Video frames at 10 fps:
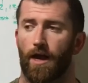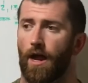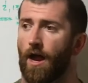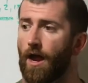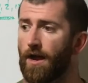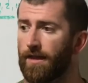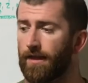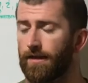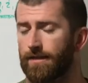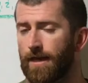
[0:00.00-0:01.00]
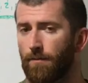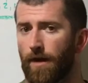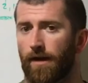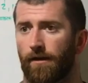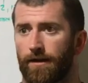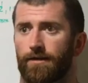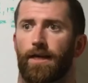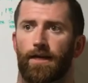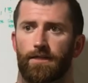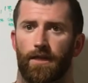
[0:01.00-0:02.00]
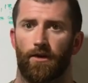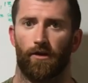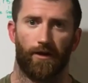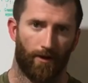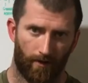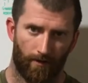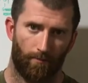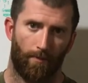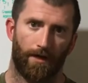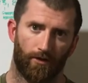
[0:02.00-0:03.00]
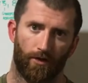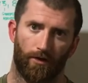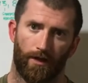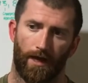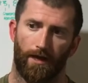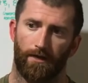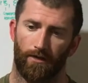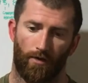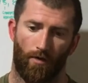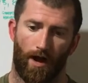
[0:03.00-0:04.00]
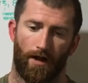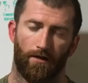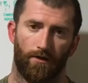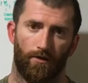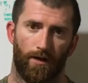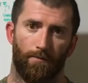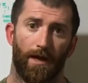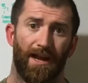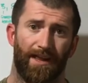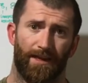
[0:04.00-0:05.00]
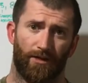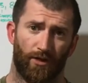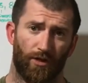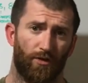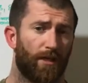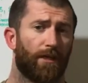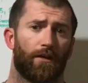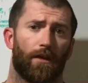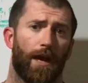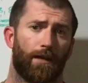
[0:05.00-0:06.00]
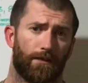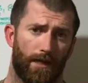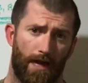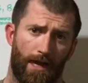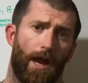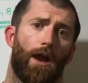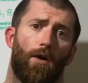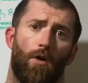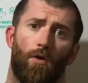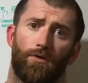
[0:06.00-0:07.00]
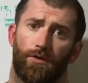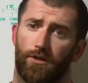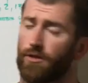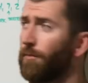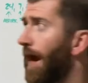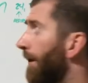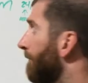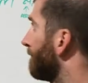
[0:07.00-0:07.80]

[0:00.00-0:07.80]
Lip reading: and then the sandbag cleans, like I said earlier, make sure that you know how to do them, that you're using your legs and not all just your back.